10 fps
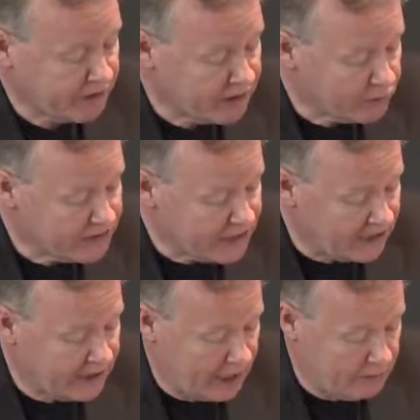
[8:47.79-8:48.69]
The
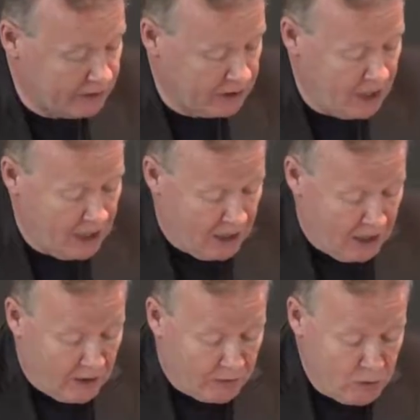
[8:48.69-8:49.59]
result table
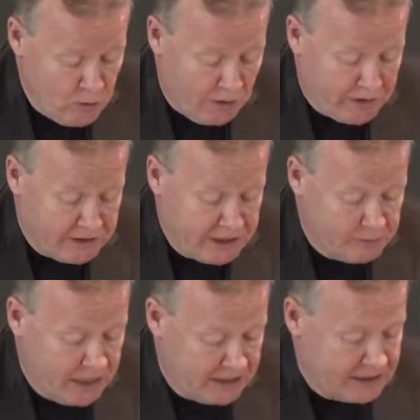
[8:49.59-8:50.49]
view on the
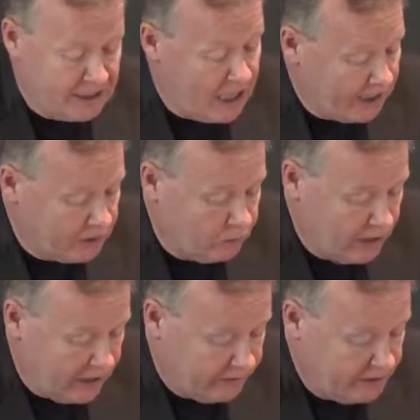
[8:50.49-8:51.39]
displayed slide we
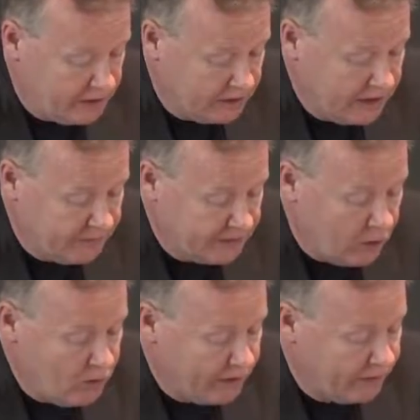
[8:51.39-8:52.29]
have here gives
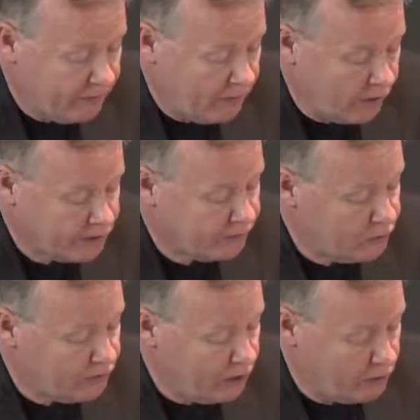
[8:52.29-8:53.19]
only the first few
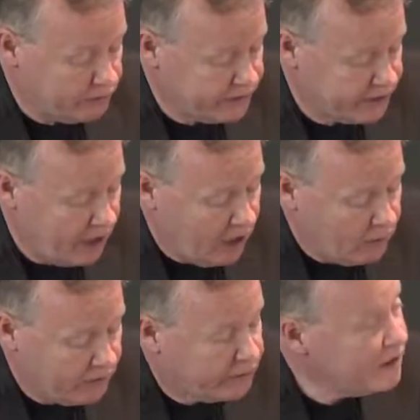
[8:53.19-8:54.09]
rows
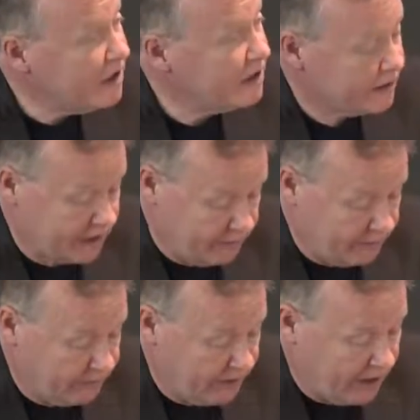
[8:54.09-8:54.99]
with
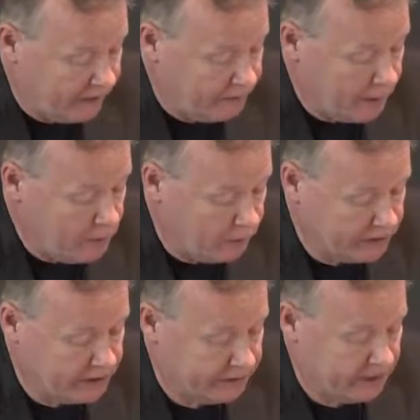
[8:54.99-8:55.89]
375 by
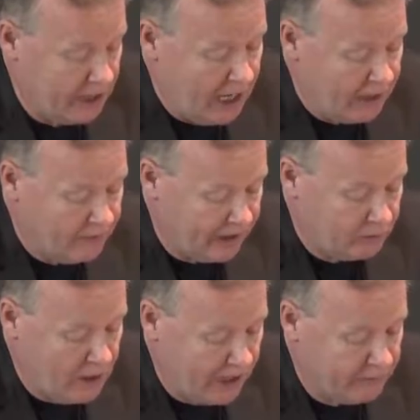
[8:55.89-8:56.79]
Mozart. In fact,
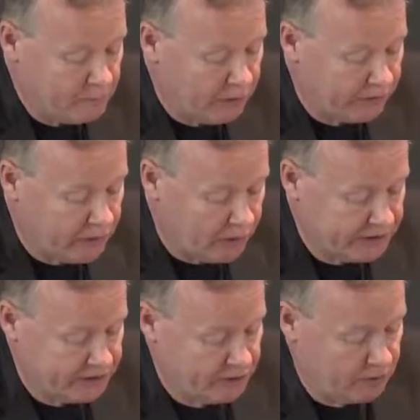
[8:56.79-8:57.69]
we have about
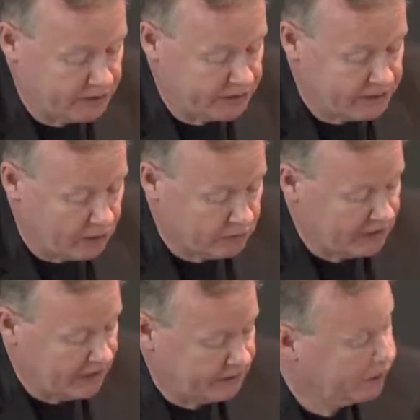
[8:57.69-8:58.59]
30 sources now
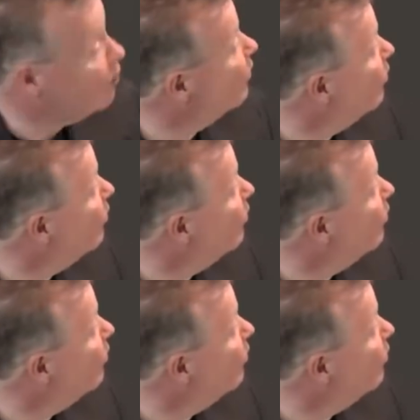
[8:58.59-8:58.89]
related to the